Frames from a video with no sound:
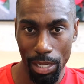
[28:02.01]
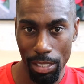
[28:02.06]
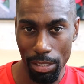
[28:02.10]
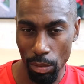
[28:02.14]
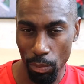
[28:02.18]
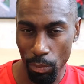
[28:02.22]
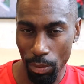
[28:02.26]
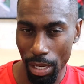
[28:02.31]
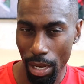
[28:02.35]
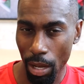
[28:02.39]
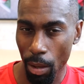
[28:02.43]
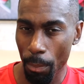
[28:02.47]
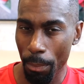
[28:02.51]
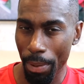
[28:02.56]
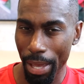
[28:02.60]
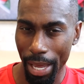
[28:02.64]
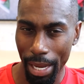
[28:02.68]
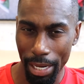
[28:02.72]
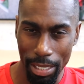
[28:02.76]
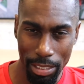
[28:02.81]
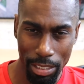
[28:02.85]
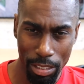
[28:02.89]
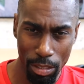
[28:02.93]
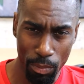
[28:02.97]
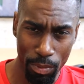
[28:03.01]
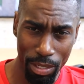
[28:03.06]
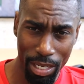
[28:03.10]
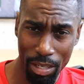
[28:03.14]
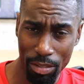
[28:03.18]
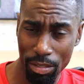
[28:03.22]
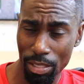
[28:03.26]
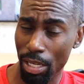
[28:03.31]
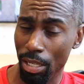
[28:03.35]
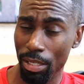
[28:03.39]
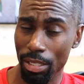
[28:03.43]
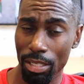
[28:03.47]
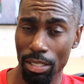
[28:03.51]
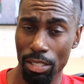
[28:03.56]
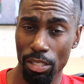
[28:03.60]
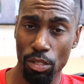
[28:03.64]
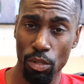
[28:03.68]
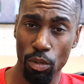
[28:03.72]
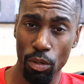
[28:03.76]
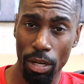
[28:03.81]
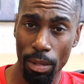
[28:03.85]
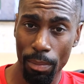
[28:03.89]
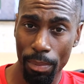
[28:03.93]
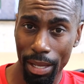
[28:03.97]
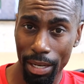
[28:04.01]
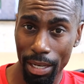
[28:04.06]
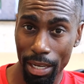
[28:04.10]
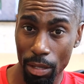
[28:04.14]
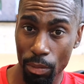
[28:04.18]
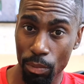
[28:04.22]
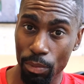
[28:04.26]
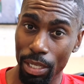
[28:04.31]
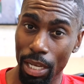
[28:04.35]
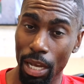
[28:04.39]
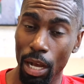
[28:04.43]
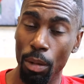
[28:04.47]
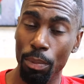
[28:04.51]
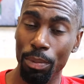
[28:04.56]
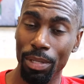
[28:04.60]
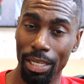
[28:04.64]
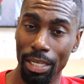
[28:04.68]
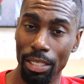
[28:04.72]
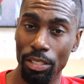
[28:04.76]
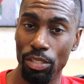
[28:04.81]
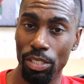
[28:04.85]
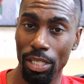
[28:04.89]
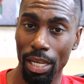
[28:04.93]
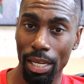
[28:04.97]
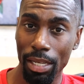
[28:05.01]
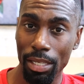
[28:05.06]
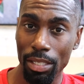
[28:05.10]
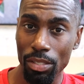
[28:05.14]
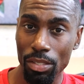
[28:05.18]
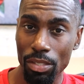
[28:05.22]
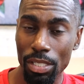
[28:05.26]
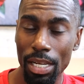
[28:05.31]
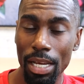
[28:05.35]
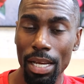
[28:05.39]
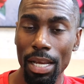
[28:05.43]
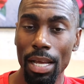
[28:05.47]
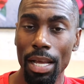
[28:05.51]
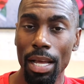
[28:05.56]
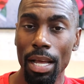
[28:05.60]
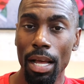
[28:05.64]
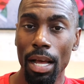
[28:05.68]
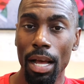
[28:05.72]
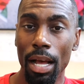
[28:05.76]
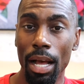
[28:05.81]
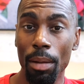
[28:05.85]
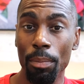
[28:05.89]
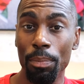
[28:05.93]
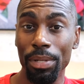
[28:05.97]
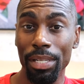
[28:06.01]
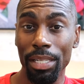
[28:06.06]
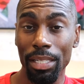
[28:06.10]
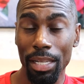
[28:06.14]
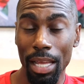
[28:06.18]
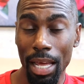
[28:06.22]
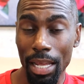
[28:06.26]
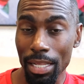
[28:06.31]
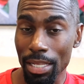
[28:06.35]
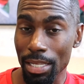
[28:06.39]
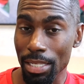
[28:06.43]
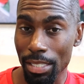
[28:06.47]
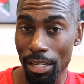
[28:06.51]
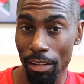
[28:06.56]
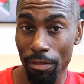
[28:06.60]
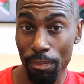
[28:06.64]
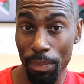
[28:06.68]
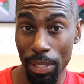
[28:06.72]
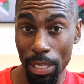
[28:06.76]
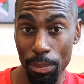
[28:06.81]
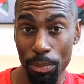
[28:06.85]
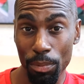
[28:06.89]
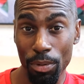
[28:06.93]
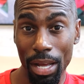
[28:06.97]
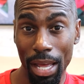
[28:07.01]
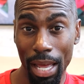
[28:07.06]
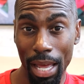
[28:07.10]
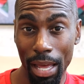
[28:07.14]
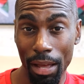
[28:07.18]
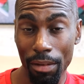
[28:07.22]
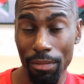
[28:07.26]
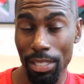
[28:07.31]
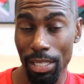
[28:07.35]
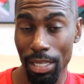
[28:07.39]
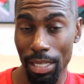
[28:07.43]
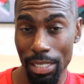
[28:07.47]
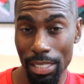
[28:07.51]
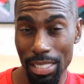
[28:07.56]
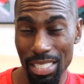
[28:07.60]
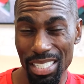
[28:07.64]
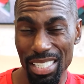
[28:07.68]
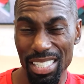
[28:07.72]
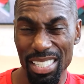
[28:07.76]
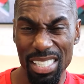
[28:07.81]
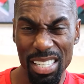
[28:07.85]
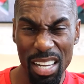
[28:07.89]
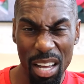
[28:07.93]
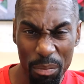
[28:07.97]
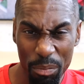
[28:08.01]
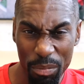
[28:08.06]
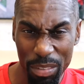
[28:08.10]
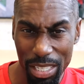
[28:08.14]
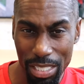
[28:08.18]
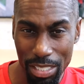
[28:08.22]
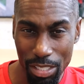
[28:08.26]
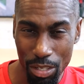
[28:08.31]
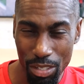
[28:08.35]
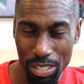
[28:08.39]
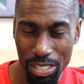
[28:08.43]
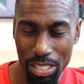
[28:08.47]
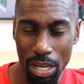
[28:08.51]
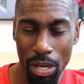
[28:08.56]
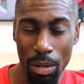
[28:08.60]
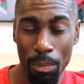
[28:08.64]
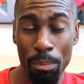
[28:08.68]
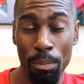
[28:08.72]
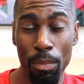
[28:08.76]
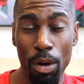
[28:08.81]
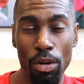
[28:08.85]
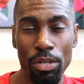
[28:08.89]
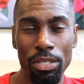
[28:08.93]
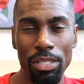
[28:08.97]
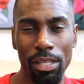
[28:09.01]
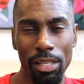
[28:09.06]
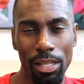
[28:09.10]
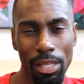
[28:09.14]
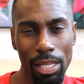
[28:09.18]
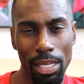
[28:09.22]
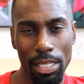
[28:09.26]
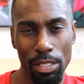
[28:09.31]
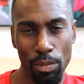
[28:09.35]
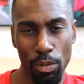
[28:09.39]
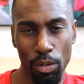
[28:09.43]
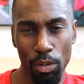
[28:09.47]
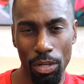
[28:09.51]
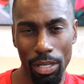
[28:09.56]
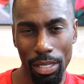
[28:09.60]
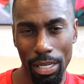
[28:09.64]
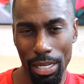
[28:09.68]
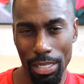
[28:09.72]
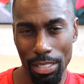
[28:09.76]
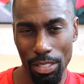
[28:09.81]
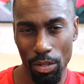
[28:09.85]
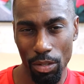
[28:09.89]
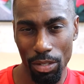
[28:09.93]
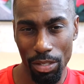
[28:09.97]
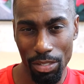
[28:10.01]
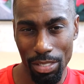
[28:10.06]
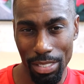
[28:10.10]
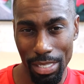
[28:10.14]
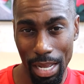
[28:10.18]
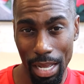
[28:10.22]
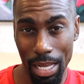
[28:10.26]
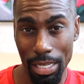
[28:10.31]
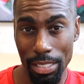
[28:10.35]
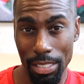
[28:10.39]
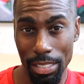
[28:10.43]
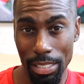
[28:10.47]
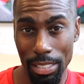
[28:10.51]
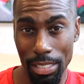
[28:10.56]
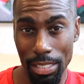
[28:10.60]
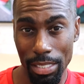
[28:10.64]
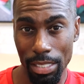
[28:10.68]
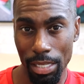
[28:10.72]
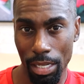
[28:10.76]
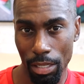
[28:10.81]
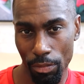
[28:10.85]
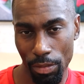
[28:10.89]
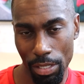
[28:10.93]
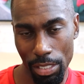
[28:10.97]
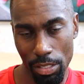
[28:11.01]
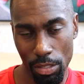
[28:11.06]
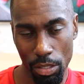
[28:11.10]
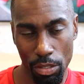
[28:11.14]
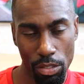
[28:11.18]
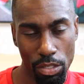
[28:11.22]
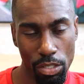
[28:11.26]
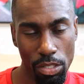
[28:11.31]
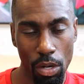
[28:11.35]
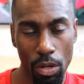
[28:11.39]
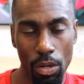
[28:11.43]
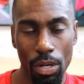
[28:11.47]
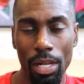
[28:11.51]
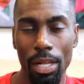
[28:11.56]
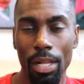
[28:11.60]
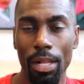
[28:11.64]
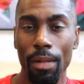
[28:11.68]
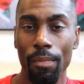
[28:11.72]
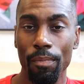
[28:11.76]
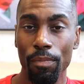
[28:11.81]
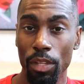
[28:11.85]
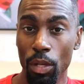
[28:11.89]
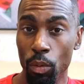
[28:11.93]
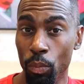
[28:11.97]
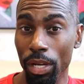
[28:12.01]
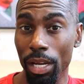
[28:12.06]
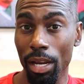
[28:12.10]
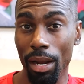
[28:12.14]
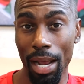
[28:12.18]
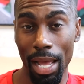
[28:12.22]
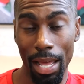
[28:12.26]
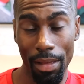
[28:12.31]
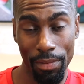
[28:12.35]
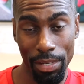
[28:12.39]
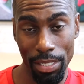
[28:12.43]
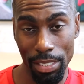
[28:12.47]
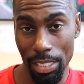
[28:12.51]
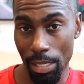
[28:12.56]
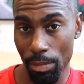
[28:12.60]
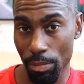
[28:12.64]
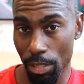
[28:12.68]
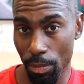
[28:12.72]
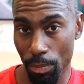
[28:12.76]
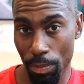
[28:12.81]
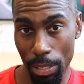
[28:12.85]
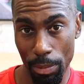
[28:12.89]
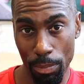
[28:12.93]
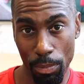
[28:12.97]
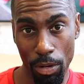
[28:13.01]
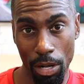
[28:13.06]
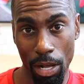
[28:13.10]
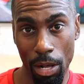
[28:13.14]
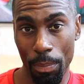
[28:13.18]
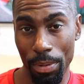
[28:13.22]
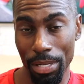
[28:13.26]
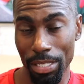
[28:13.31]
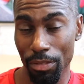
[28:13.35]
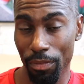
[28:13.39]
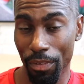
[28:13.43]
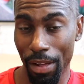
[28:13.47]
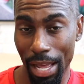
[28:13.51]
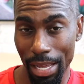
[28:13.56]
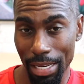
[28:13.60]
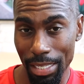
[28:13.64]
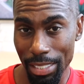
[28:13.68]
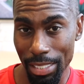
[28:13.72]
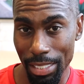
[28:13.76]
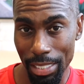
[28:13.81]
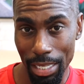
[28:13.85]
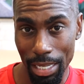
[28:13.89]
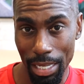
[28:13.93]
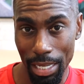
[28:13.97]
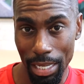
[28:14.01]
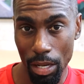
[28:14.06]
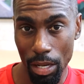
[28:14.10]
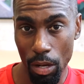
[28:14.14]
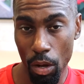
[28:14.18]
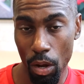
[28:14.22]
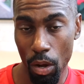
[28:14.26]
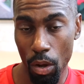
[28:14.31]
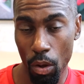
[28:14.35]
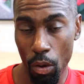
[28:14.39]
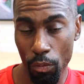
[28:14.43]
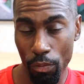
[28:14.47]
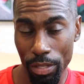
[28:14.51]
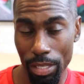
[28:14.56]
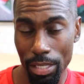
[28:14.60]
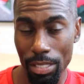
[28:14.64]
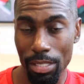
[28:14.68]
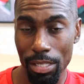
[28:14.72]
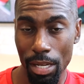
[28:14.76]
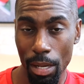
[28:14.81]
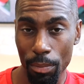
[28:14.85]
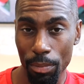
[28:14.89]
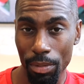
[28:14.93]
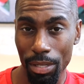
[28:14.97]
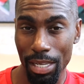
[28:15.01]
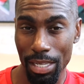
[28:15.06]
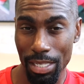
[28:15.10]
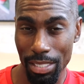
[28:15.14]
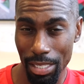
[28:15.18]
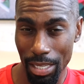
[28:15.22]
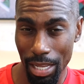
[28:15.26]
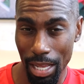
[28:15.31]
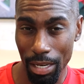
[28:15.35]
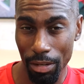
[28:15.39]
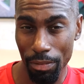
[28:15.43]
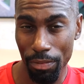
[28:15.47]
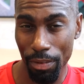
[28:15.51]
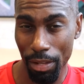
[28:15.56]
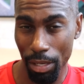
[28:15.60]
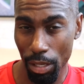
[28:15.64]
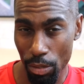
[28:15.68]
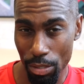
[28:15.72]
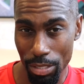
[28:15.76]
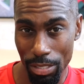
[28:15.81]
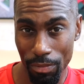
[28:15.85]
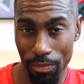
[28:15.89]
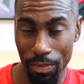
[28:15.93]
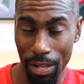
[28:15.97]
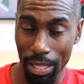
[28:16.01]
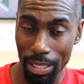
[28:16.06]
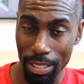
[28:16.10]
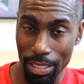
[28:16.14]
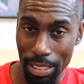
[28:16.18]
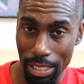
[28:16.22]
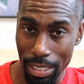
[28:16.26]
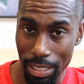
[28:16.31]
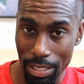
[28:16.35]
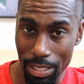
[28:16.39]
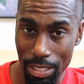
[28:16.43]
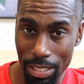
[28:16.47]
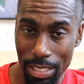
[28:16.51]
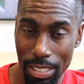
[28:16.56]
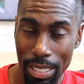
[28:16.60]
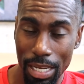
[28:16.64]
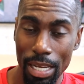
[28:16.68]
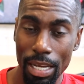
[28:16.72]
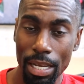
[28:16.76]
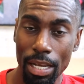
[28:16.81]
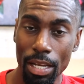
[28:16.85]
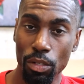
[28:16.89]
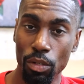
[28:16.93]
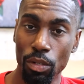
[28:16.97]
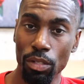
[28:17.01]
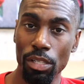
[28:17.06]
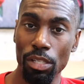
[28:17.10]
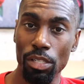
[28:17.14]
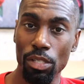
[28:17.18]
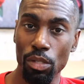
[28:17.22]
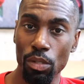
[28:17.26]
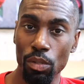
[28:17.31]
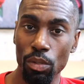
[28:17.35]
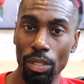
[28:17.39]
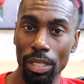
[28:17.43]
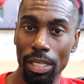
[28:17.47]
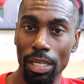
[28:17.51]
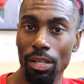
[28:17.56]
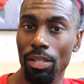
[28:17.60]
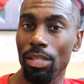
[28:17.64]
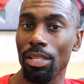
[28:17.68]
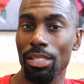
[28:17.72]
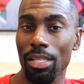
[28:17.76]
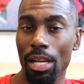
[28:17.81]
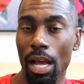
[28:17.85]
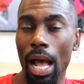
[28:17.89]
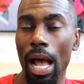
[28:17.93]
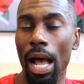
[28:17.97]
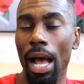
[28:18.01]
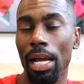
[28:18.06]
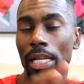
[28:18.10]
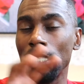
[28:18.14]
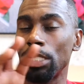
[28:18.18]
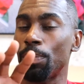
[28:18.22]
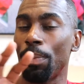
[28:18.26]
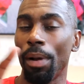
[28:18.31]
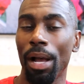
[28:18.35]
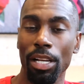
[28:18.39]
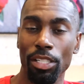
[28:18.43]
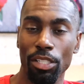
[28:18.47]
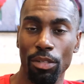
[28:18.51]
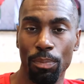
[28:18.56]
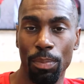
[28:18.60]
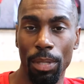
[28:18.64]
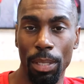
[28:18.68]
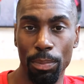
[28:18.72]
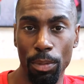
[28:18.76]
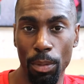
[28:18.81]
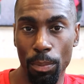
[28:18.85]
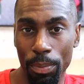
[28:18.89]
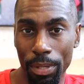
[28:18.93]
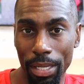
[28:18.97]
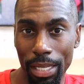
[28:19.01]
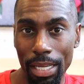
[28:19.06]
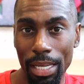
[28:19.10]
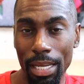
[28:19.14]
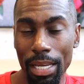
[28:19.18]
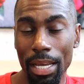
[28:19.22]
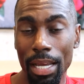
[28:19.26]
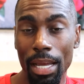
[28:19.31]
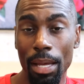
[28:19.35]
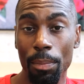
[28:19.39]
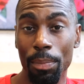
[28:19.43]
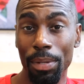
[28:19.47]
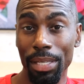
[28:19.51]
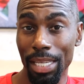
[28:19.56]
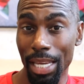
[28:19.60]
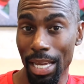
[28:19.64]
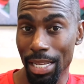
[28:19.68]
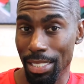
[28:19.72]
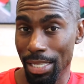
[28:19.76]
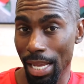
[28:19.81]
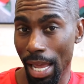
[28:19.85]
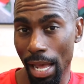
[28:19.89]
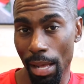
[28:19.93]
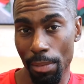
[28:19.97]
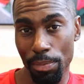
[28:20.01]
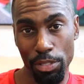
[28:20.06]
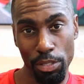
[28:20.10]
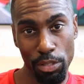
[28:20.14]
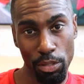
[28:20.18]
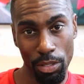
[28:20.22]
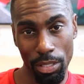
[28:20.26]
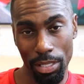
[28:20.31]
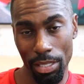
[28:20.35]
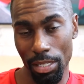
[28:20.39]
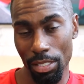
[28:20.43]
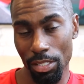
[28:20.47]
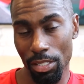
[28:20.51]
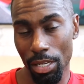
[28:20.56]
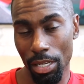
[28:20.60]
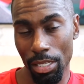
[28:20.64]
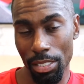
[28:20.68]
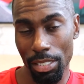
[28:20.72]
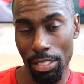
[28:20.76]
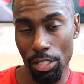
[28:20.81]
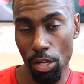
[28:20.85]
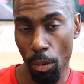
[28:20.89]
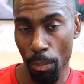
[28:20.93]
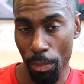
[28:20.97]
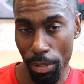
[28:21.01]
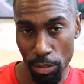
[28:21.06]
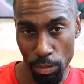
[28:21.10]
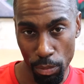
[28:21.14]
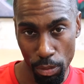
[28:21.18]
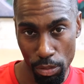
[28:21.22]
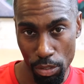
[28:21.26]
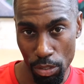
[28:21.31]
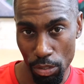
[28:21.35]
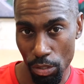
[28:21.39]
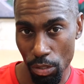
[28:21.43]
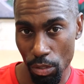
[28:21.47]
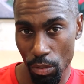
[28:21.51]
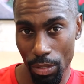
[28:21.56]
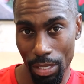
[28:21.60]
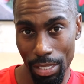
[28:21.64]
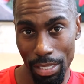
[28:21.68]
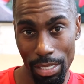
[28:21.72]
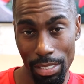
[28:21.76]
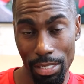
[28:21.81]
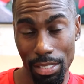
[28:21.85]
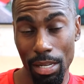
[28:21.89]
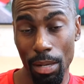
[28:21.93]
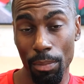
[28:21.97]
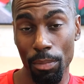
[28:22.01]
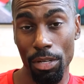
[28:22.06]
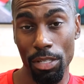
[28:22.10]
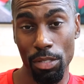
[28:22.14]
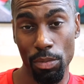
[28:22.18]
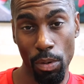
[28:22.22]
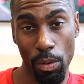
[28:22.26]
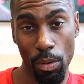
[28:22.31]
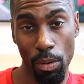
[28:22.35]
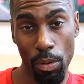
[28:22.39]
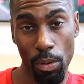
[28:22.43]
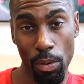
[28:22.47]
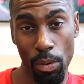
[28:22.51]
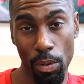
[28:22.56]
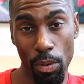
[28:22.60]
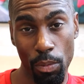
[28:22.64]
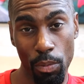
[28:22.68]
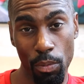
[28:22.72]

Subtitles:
we help package it, we help tell a good story about it, and we help get it changed. But in a lot of this stuff, people have done some research. Most of the things we're organizing on, there's not a ton of research. So we are having teams of people help us find it. Over the summer, it is a lot of fellows and volunteers. During the school year, there's a hodgepodge of people. But yes, absolutely, there's so much work to do. And this summer is when we